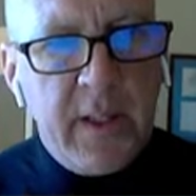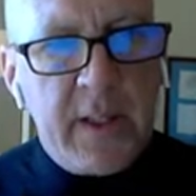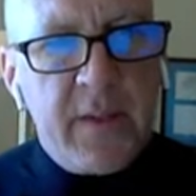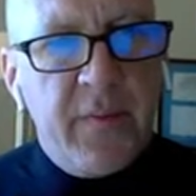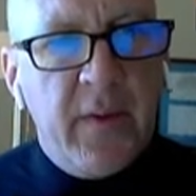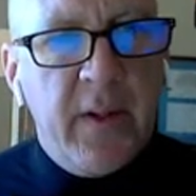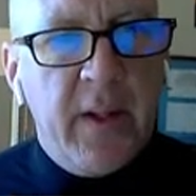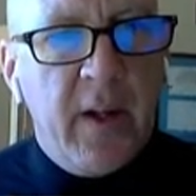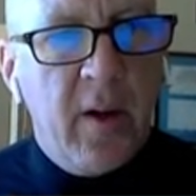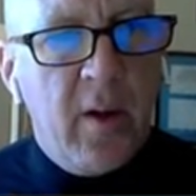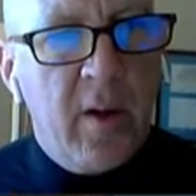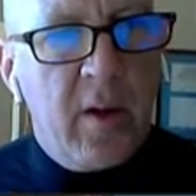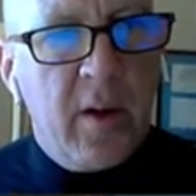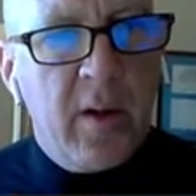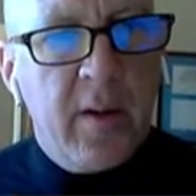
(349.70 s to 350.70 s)
I just find that
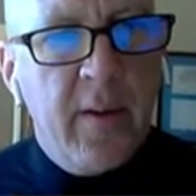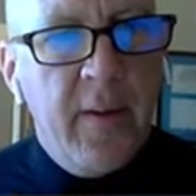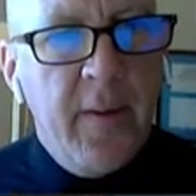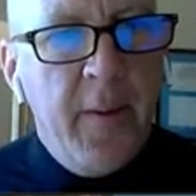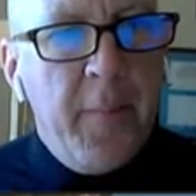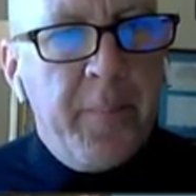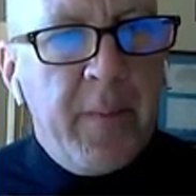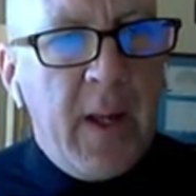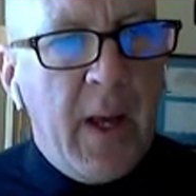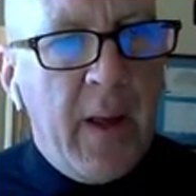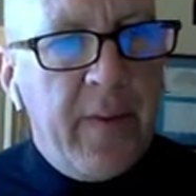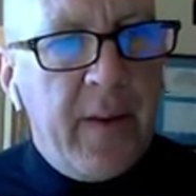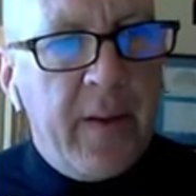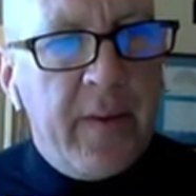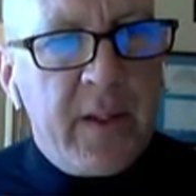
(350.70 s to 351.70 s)
harder. And
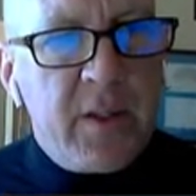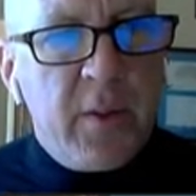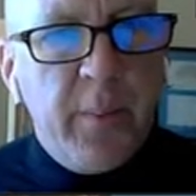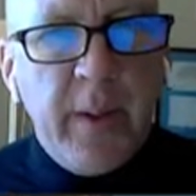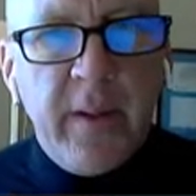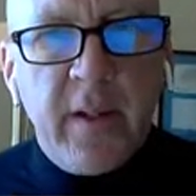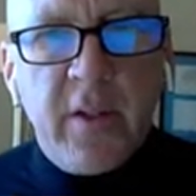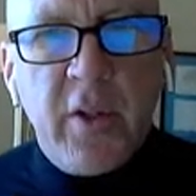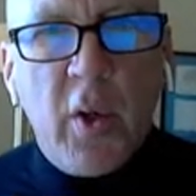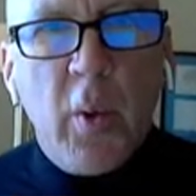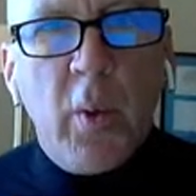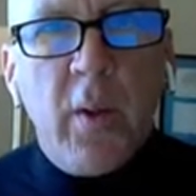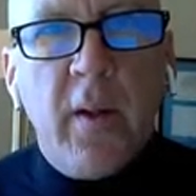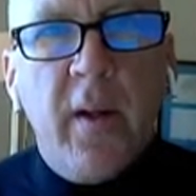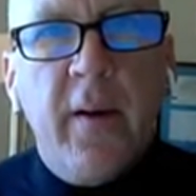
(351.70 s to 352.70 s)
then this will be the
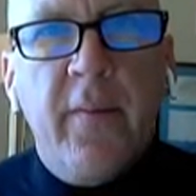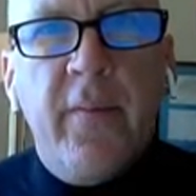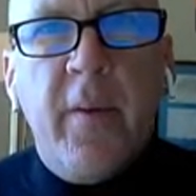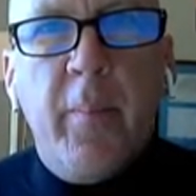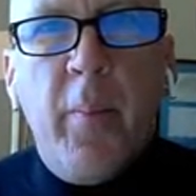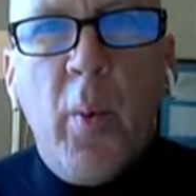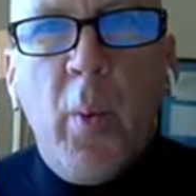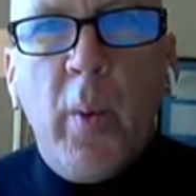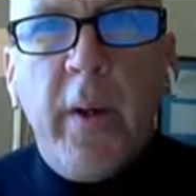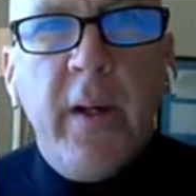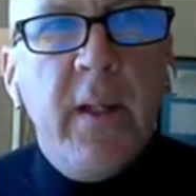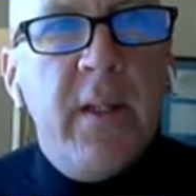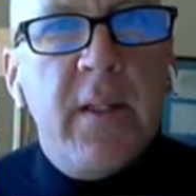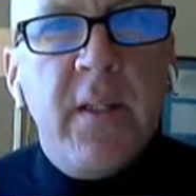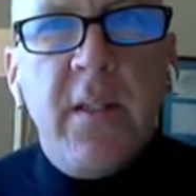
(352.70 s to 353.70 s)
total of the
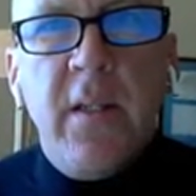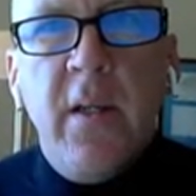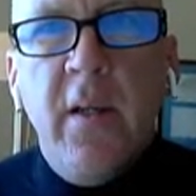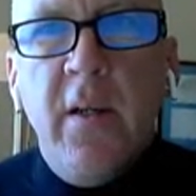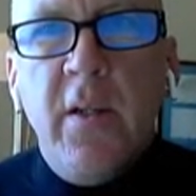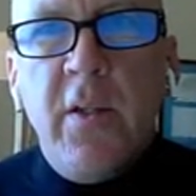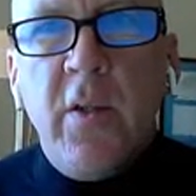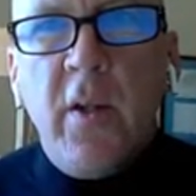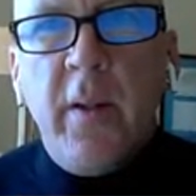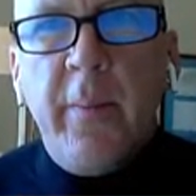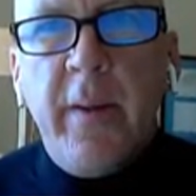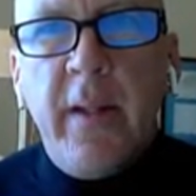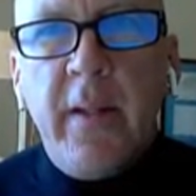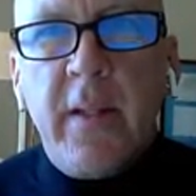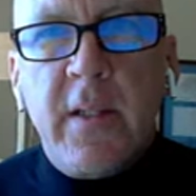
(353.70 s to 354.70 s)
points. So let me
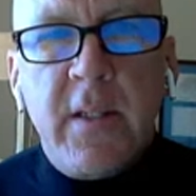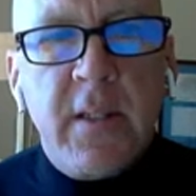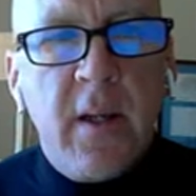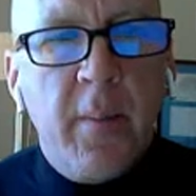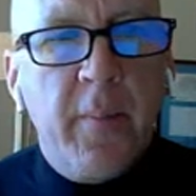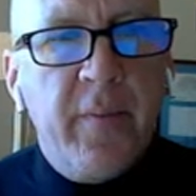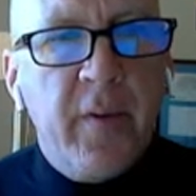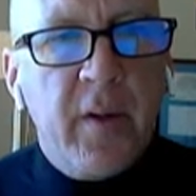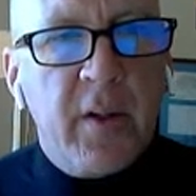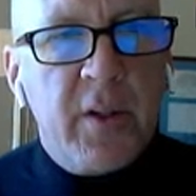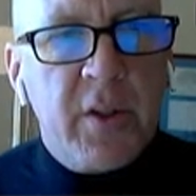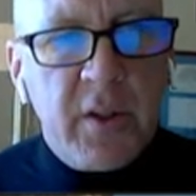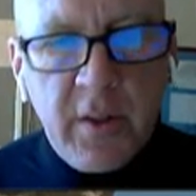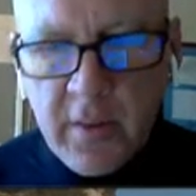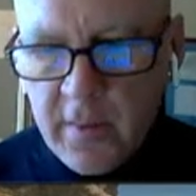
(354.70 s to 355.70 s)
hit the sum
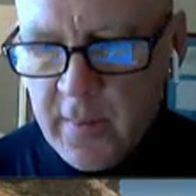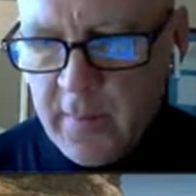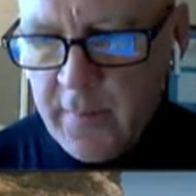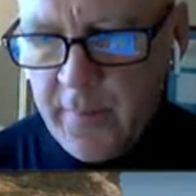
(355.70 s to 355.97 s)
function,